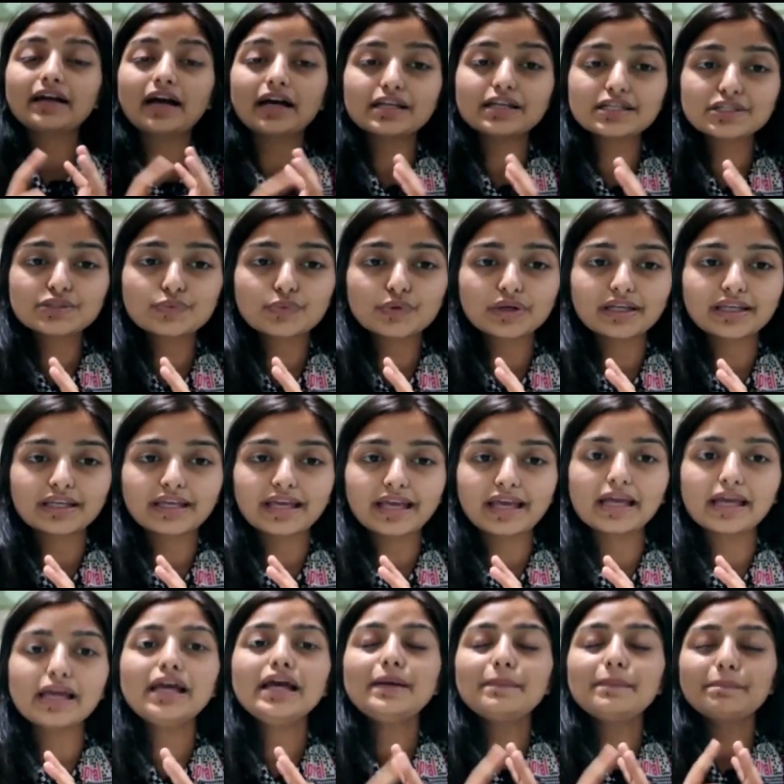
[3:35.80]
God is
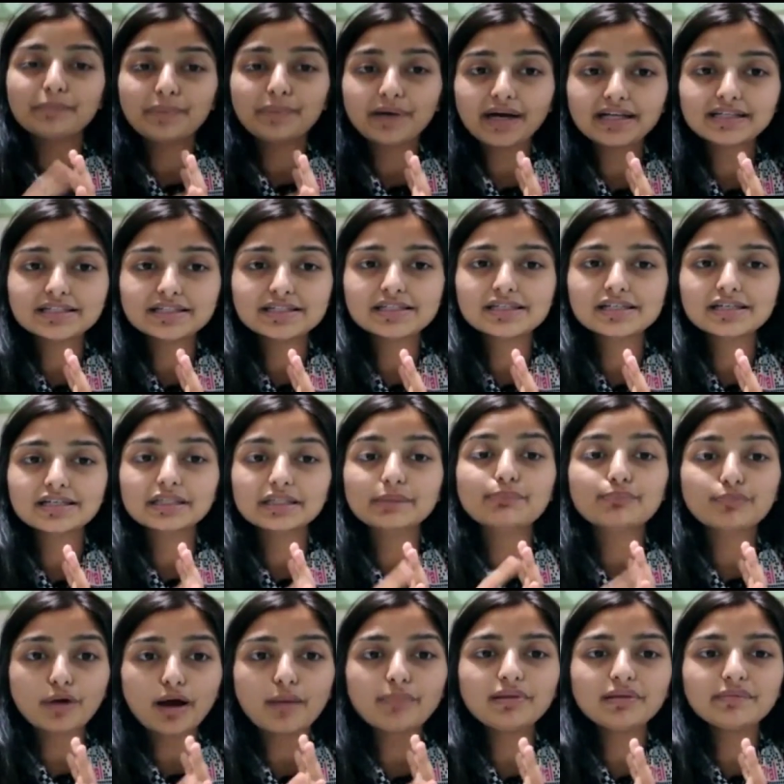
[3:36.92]
working. But the
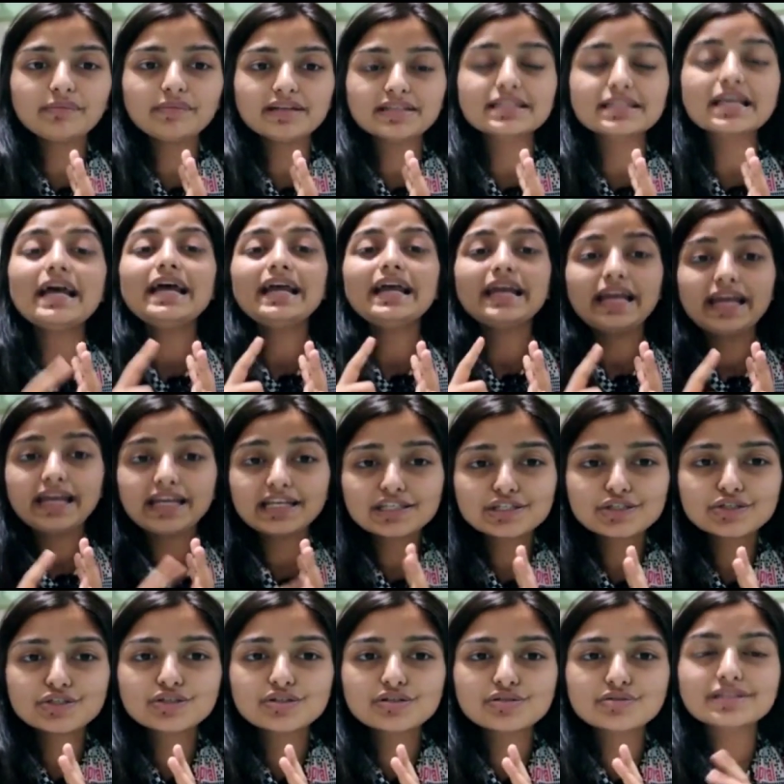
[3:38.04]
problem is
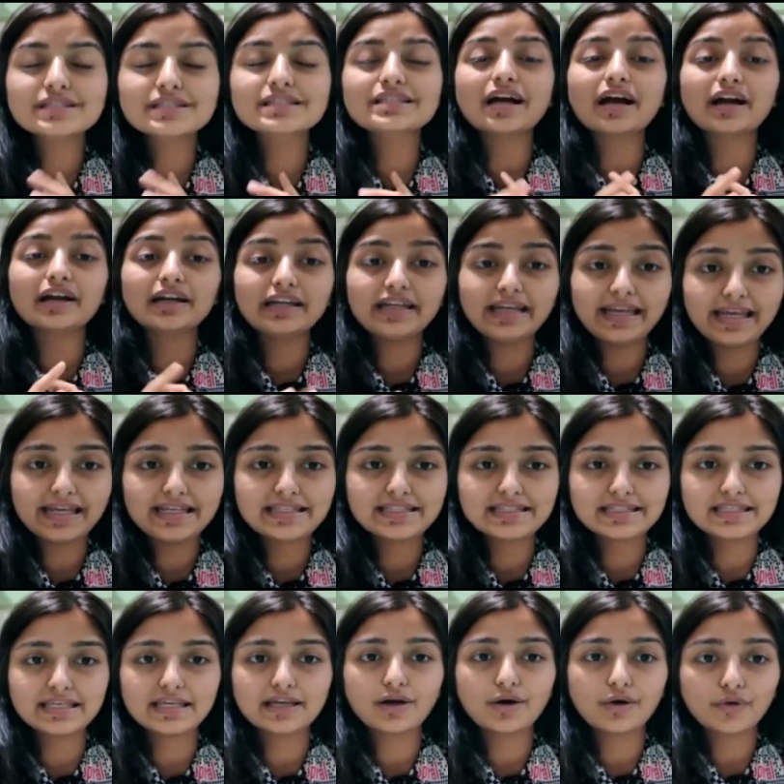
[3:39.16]
his children are
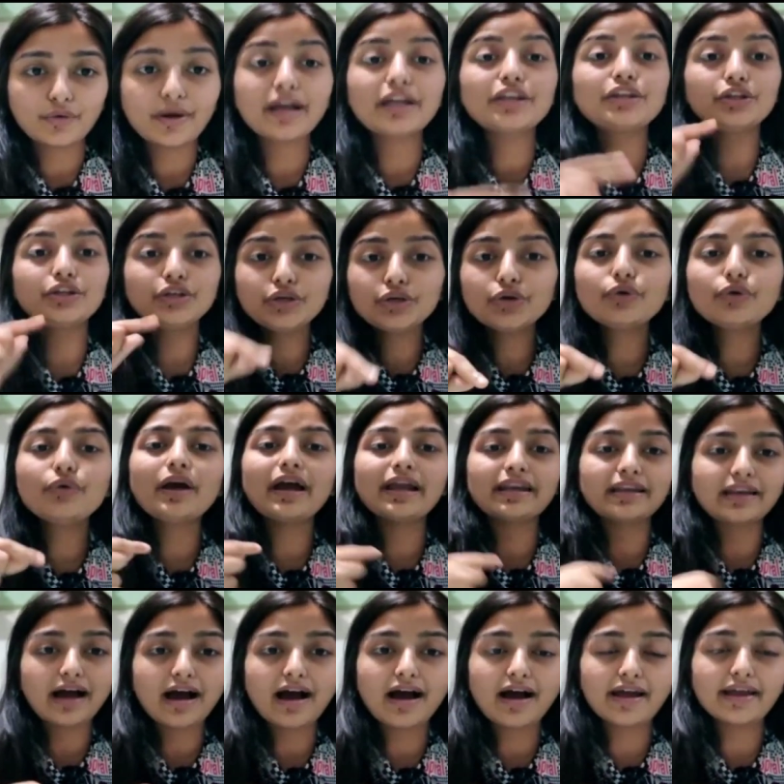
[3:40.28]
lazy, all right? You
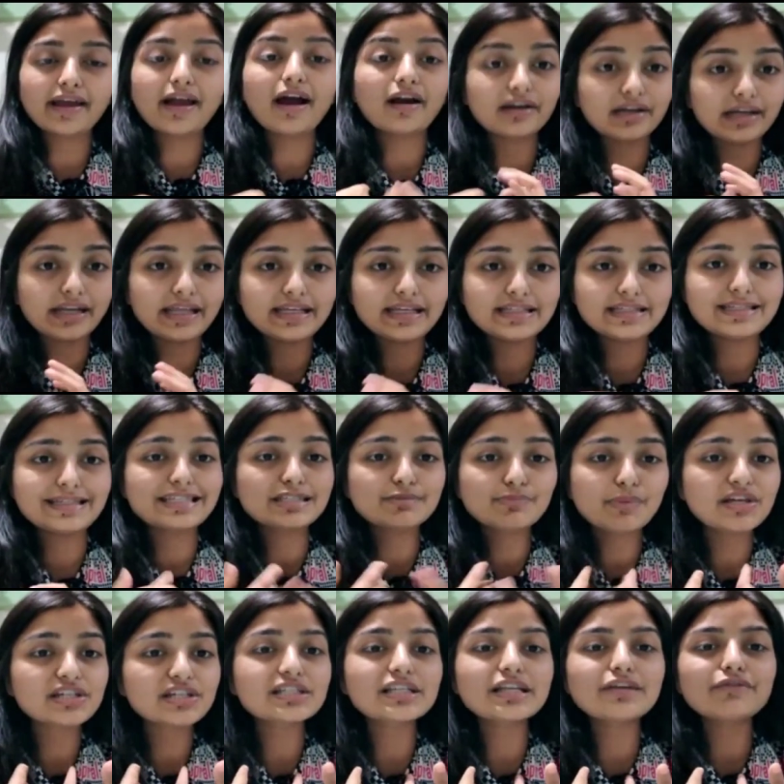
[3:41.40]
and I are lazy,
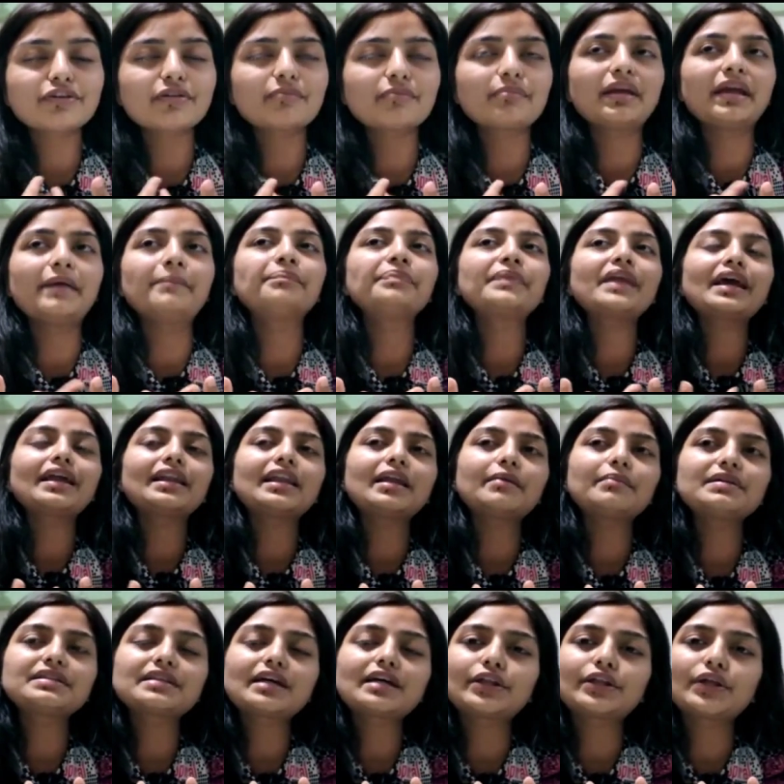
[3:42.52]
especially for me. Let
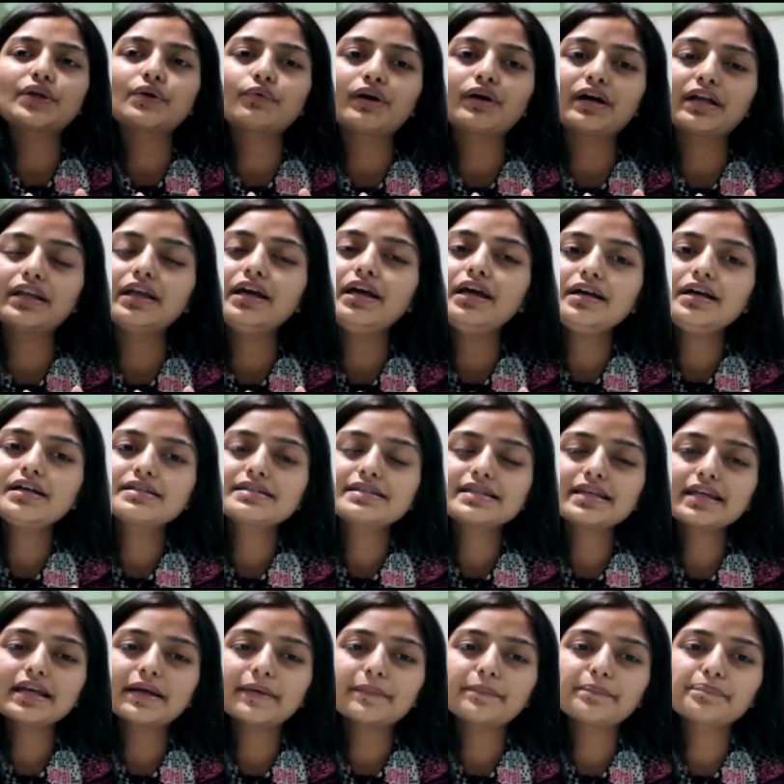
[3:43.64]
me tell you what.
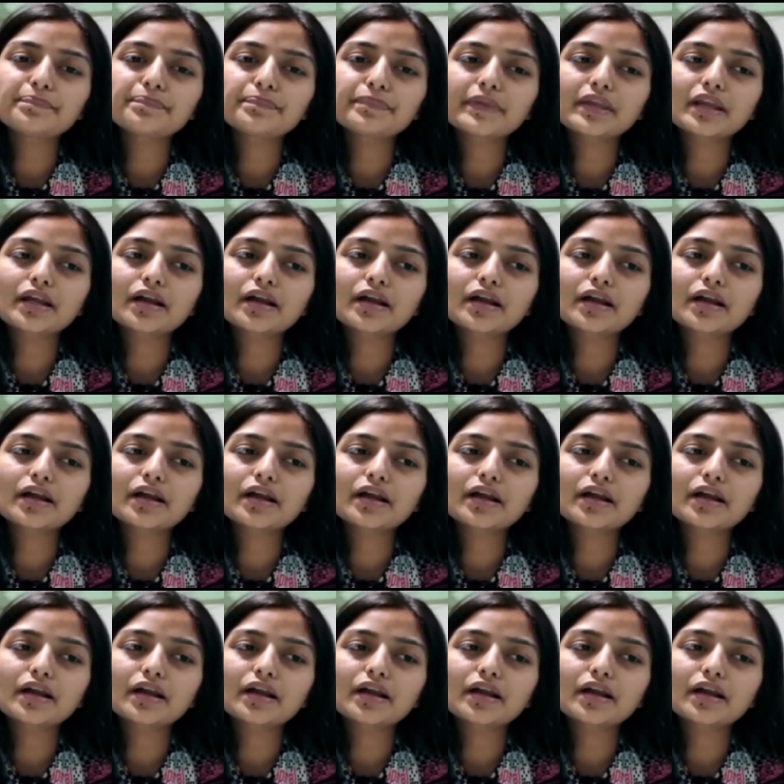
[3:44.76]
See,